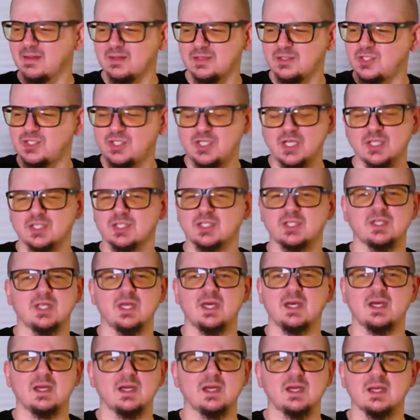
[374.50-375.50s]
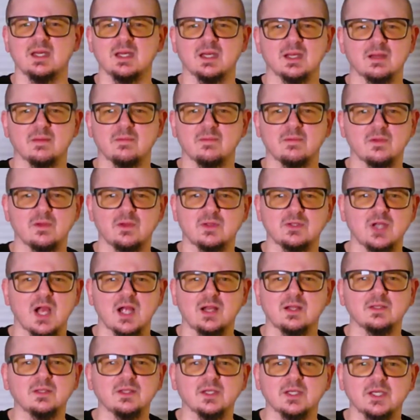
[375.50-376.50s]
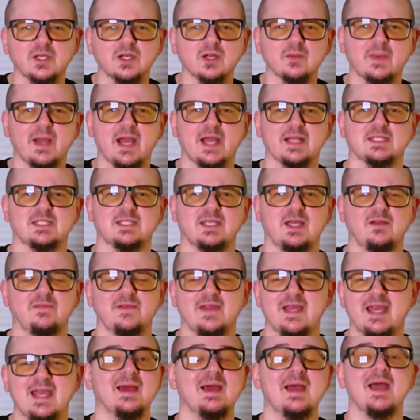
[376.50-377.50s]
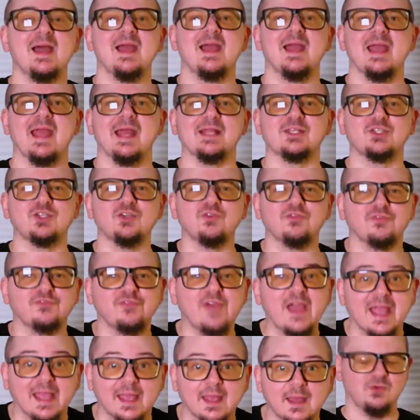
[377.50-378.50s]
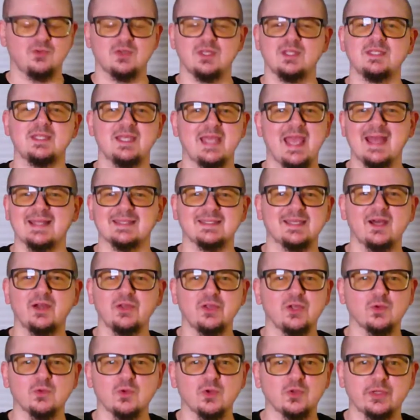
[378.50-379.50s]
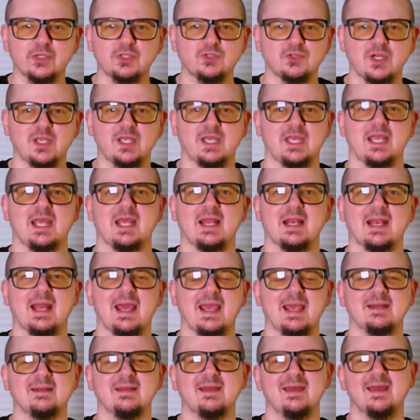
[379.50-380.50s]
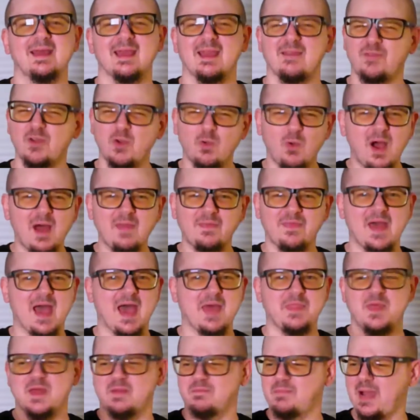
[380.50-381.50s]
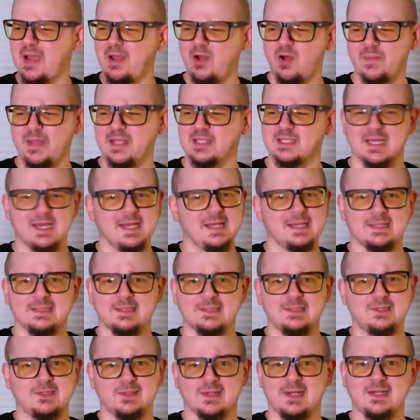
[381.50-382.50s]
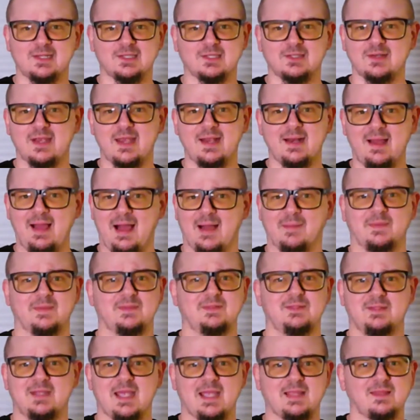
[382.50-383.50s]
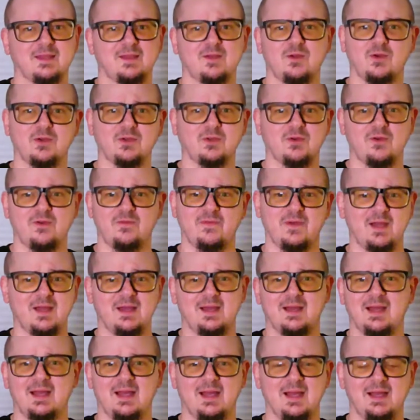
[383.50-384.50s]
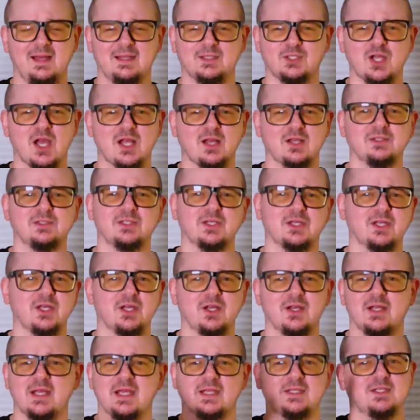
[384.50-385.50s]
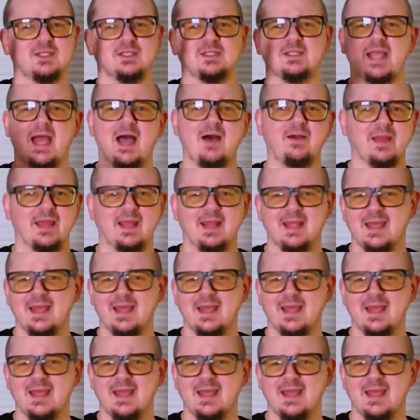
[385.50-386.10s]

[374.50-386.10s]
Just the chocolate liqueur by itself, it's too fake. You can't tell you're really drinking. And if you want that, then by all means, drink straight up. Take the Cordova chocolate liqueur and just down it.